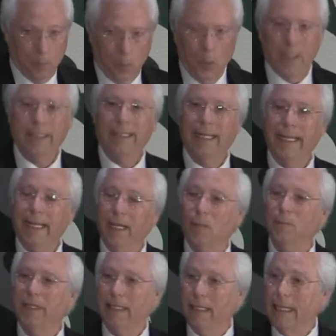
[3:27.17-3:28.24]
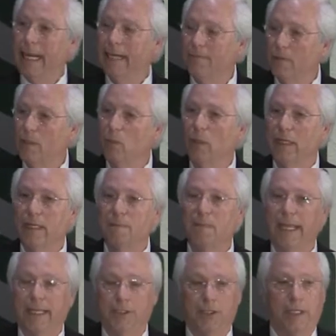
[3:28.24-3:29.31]
want to help get every one of
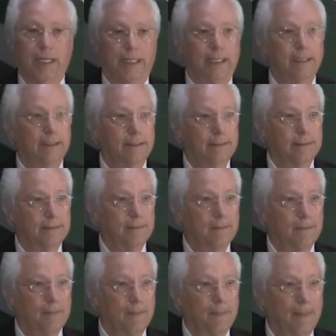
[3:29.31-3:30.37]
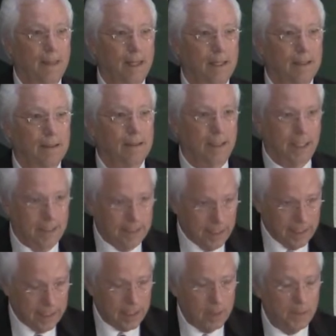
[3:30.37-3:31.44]
them educated. And
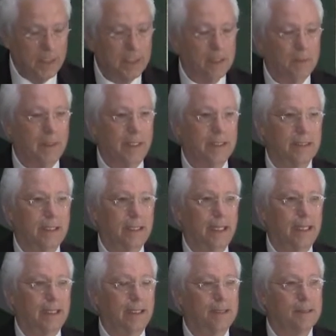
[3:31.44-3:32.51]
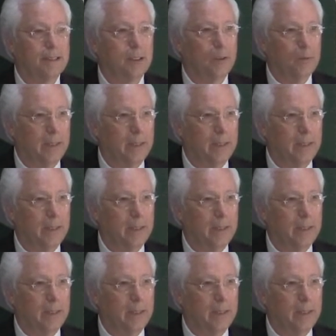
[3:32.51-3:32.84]
thank you, Mr. President. So